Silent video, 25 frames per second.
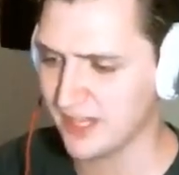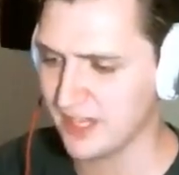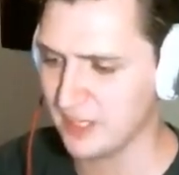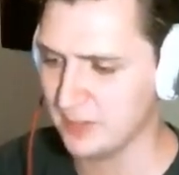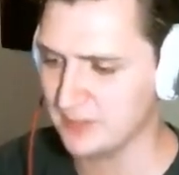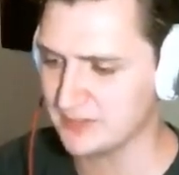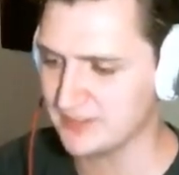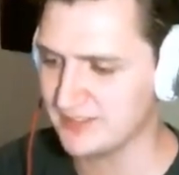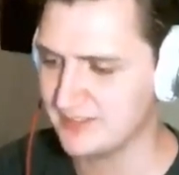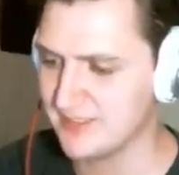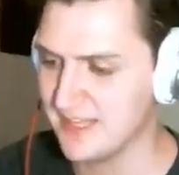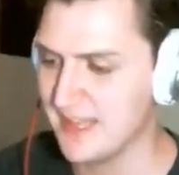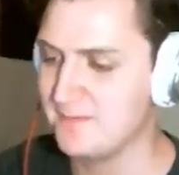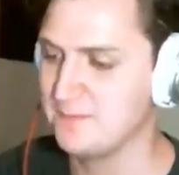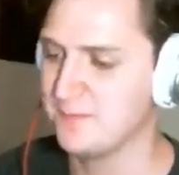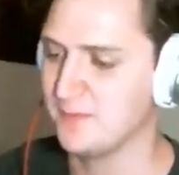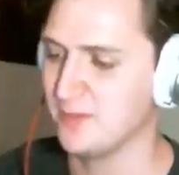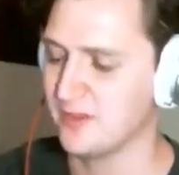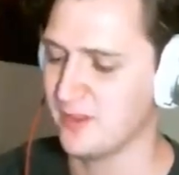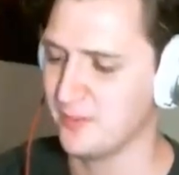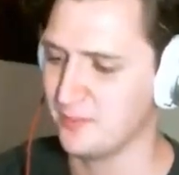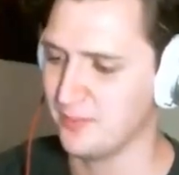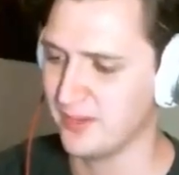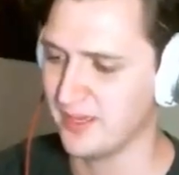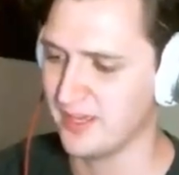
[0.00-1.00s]
That was definitely
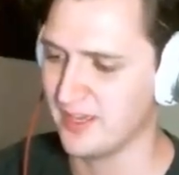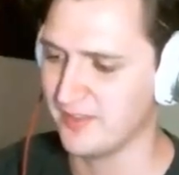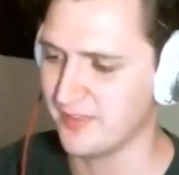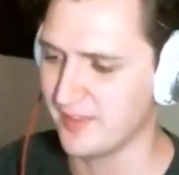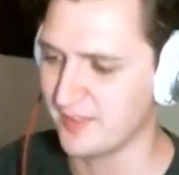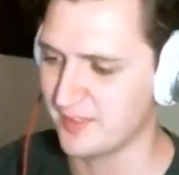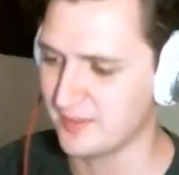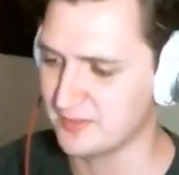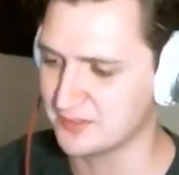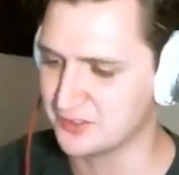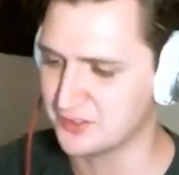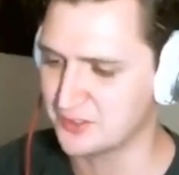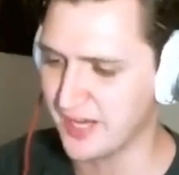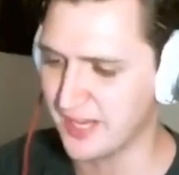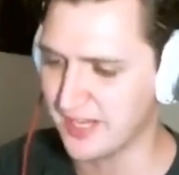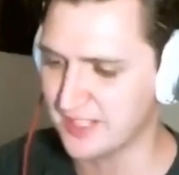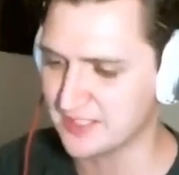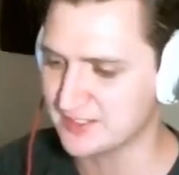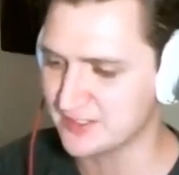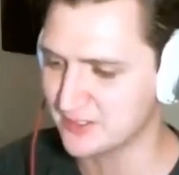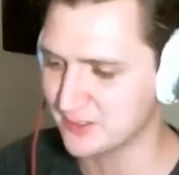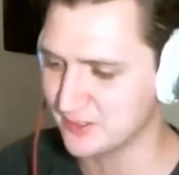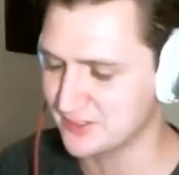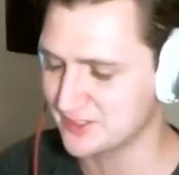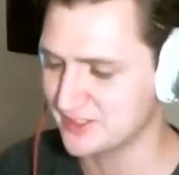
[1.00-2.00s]
the play. I thought that was Dragon
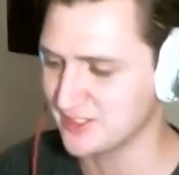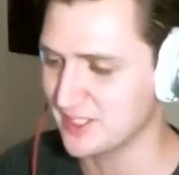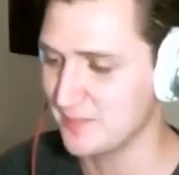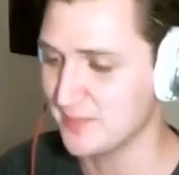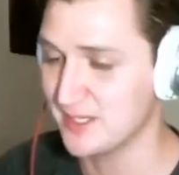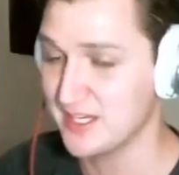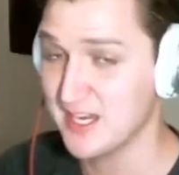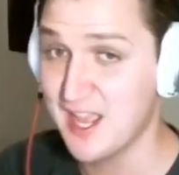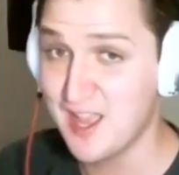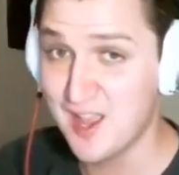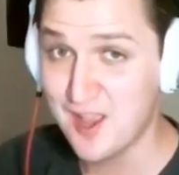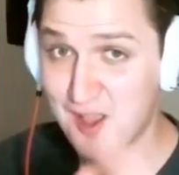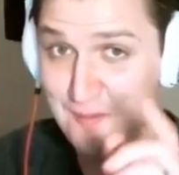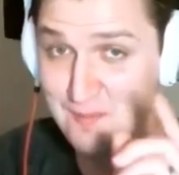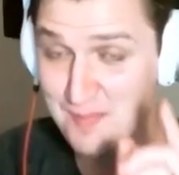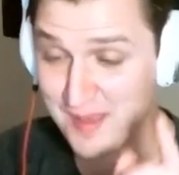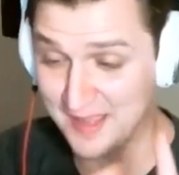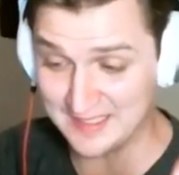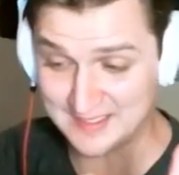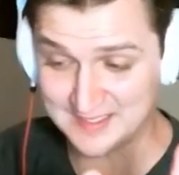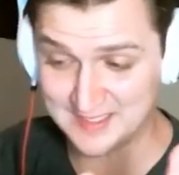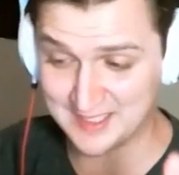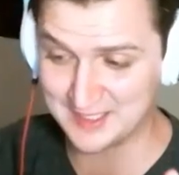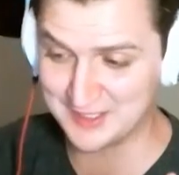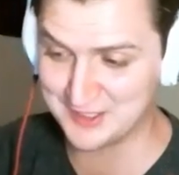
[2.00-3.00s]
Skull Summit. Pay
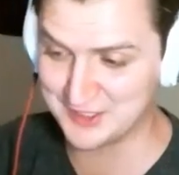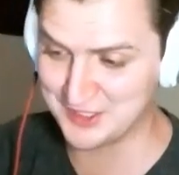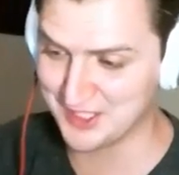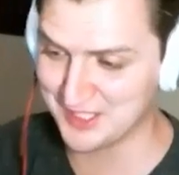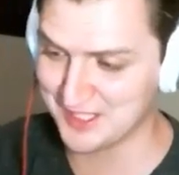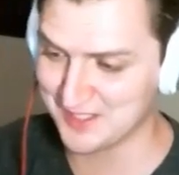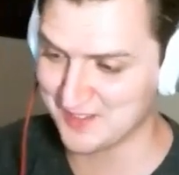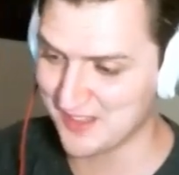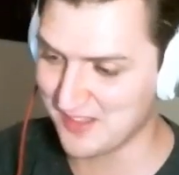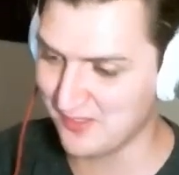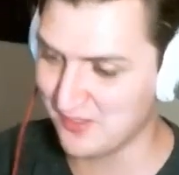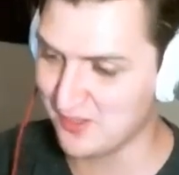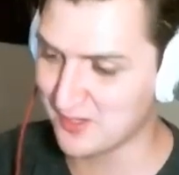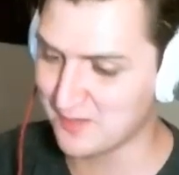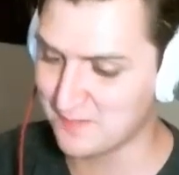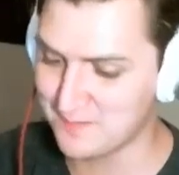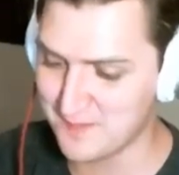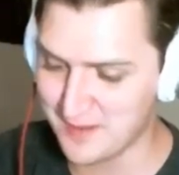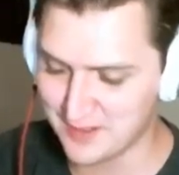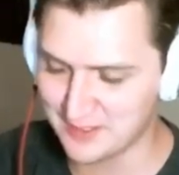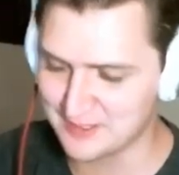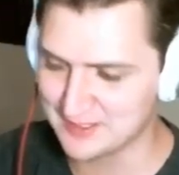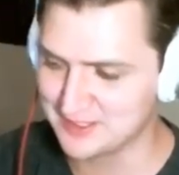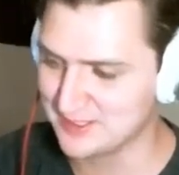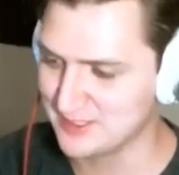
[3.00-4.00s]
attention. They looked
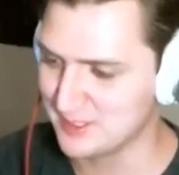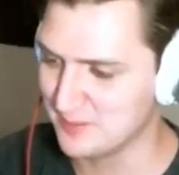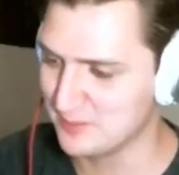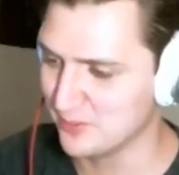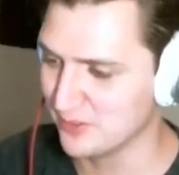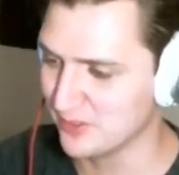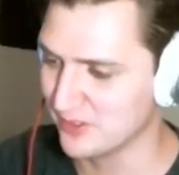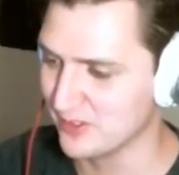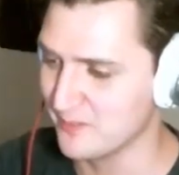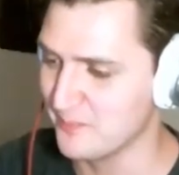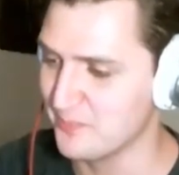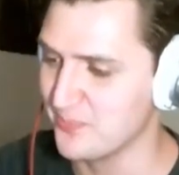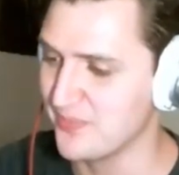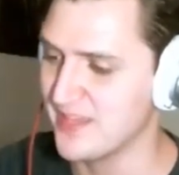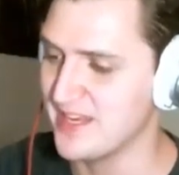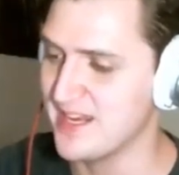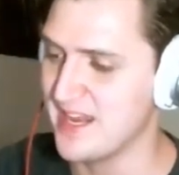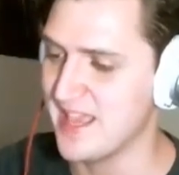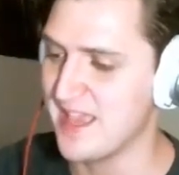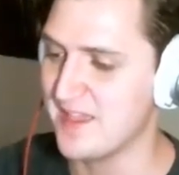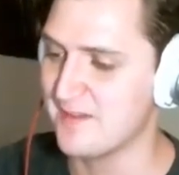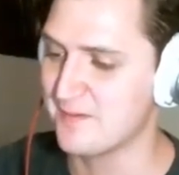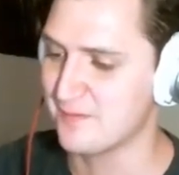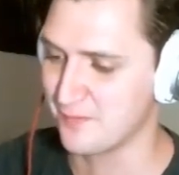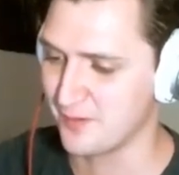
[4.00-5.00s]
very similar in
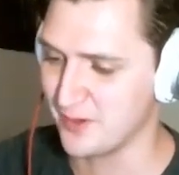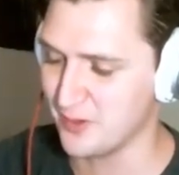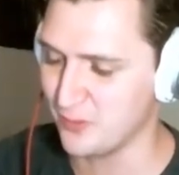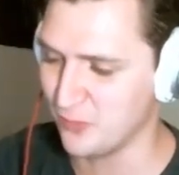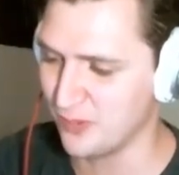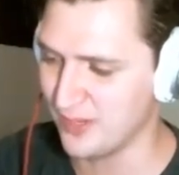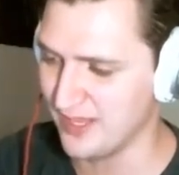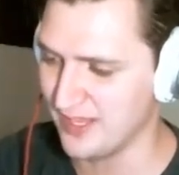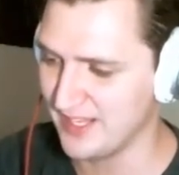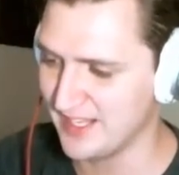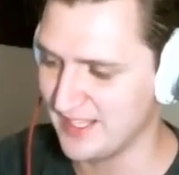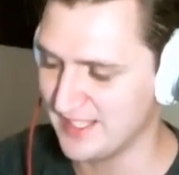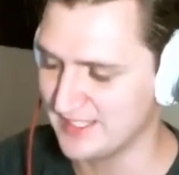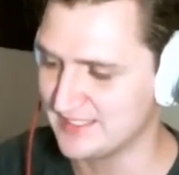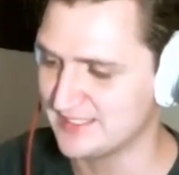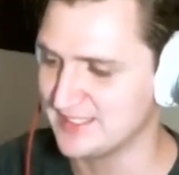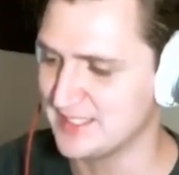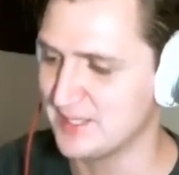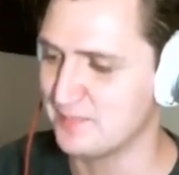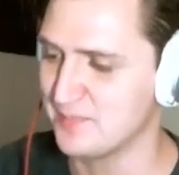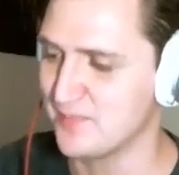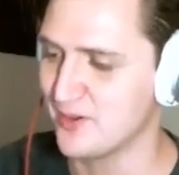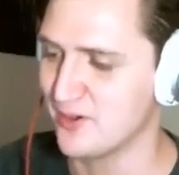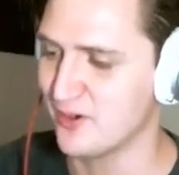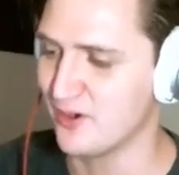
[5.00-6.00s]
every way
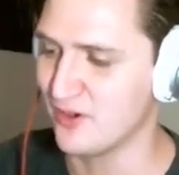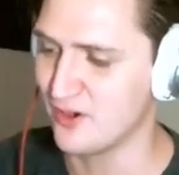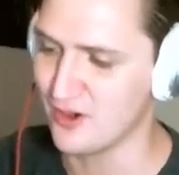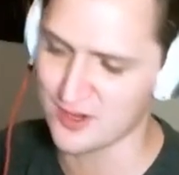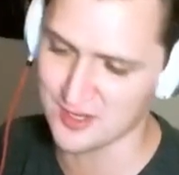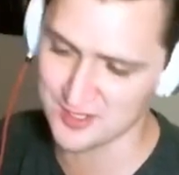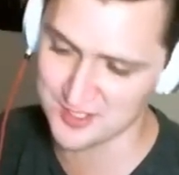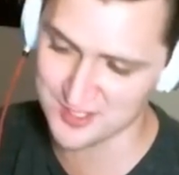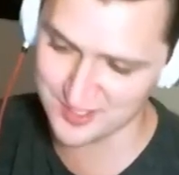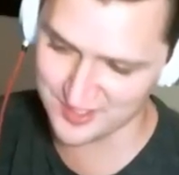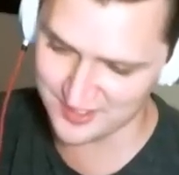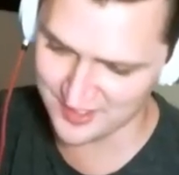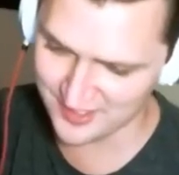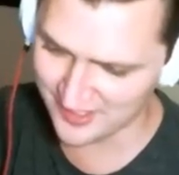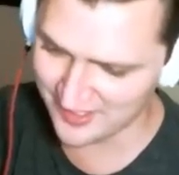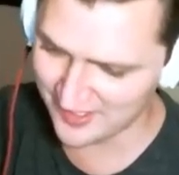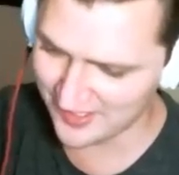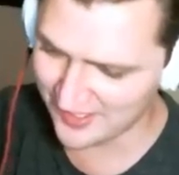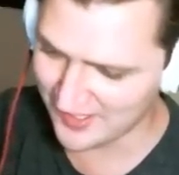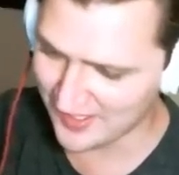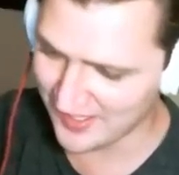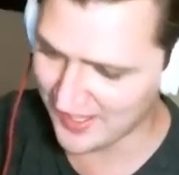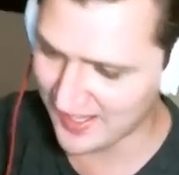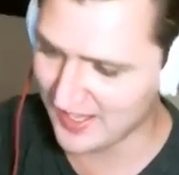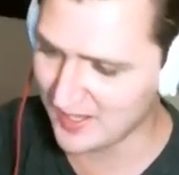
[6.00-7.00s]
except their art
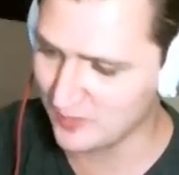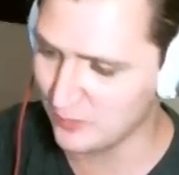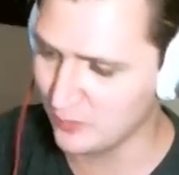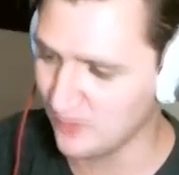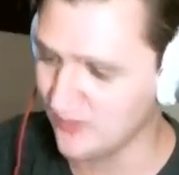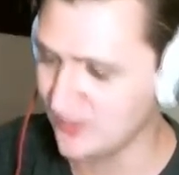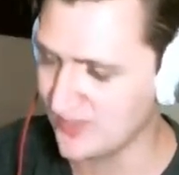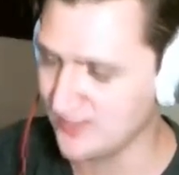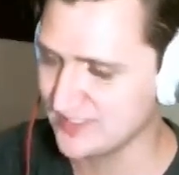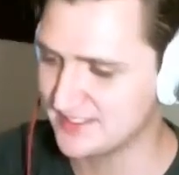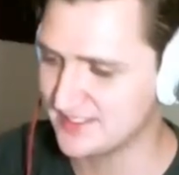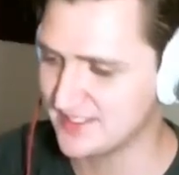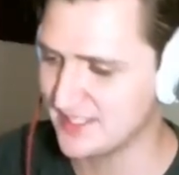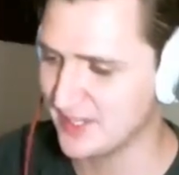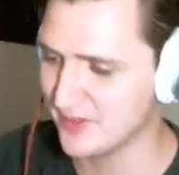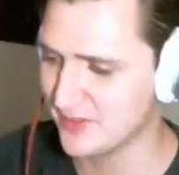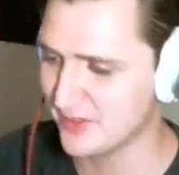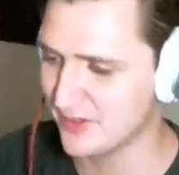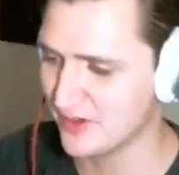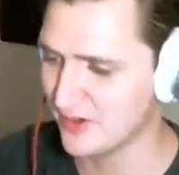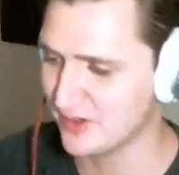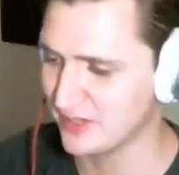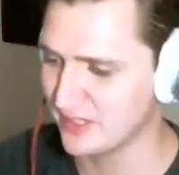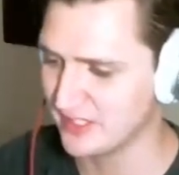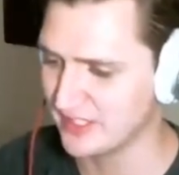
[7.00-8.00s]
and what they say on the
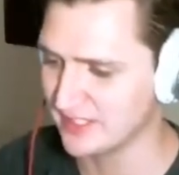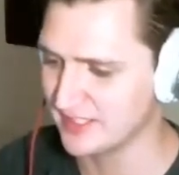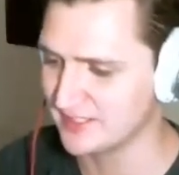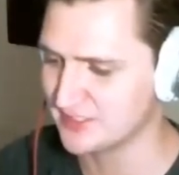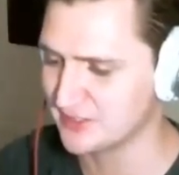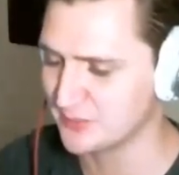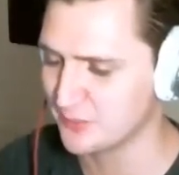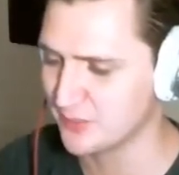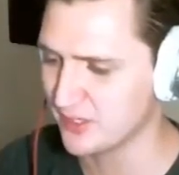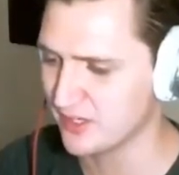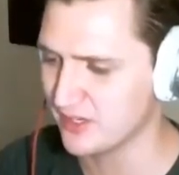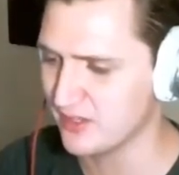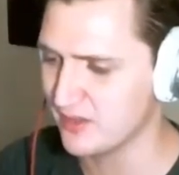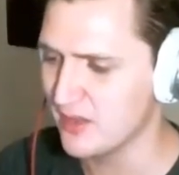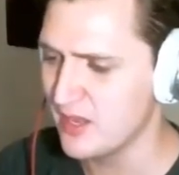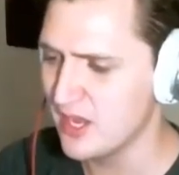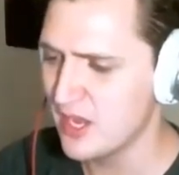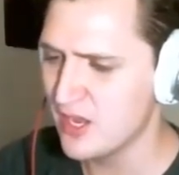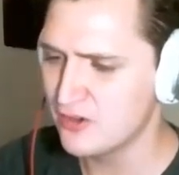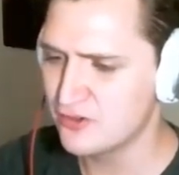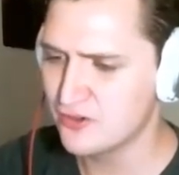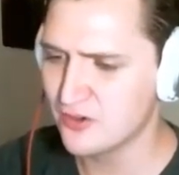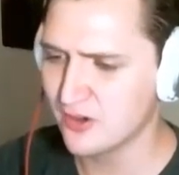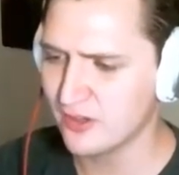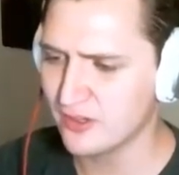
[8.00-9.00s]
card, I guess. So we're going to
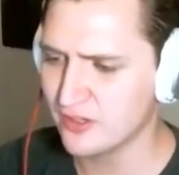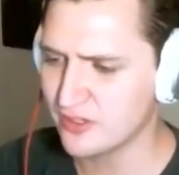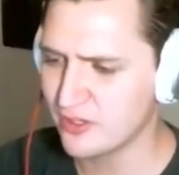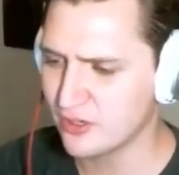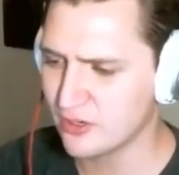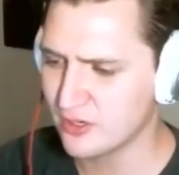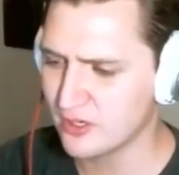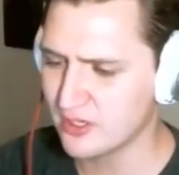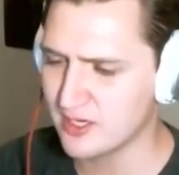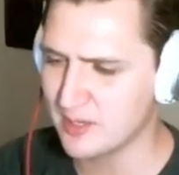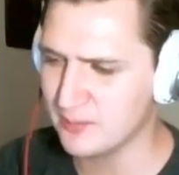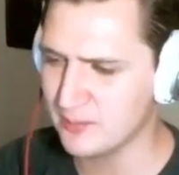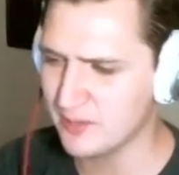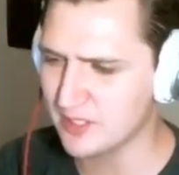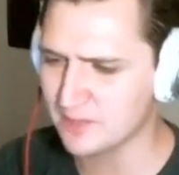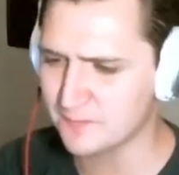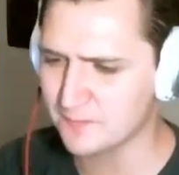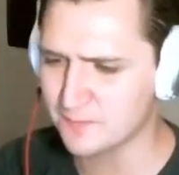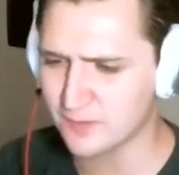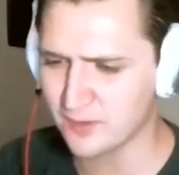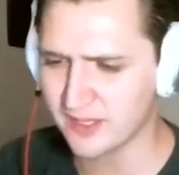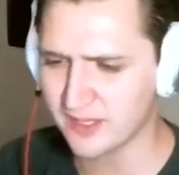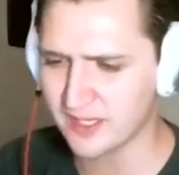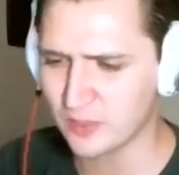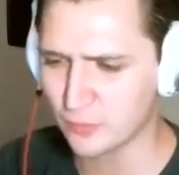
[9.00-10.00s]
draw a card. I'm looking
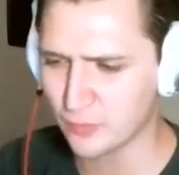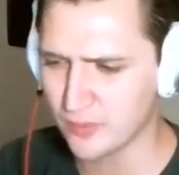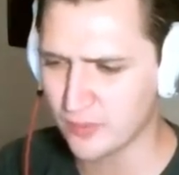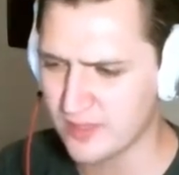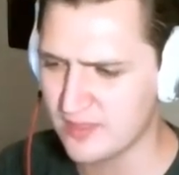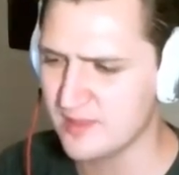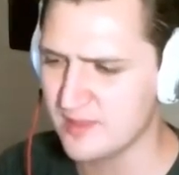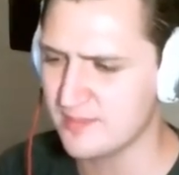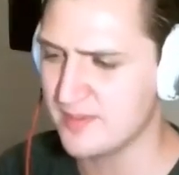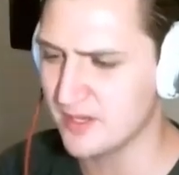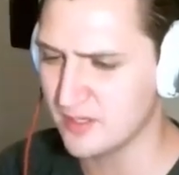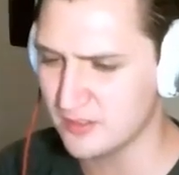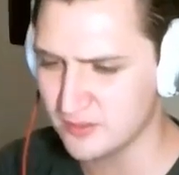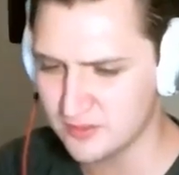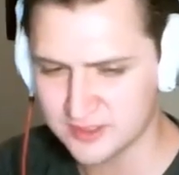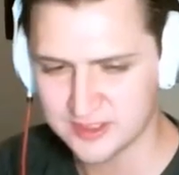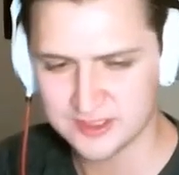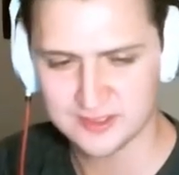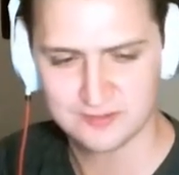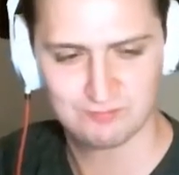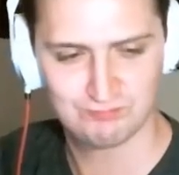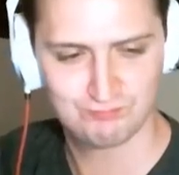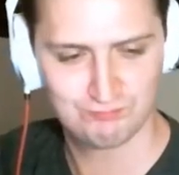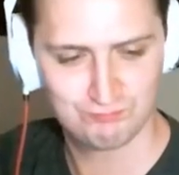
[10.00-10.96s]
for like a Read the Bones.